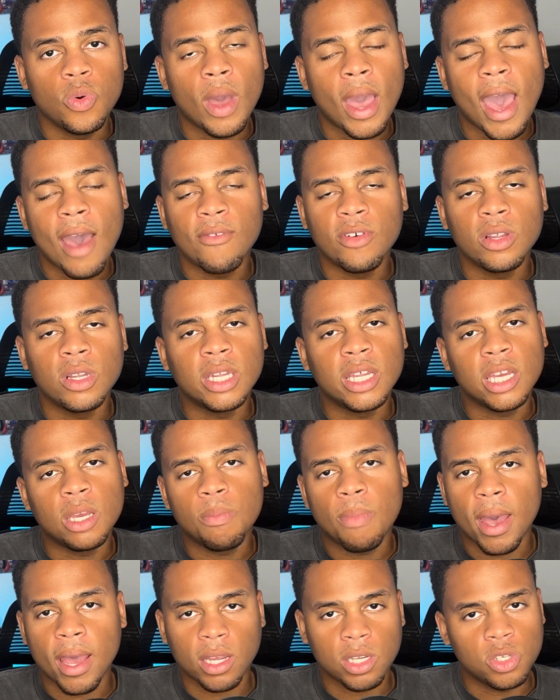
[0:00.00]
have it link
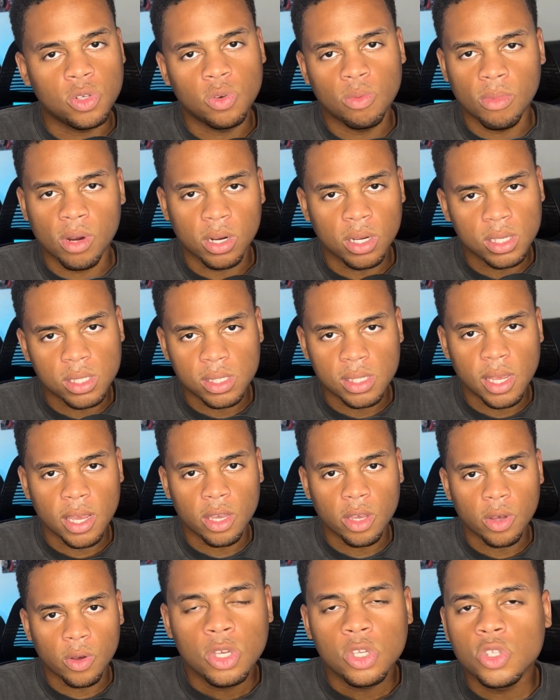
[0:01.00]
back to American Psycho.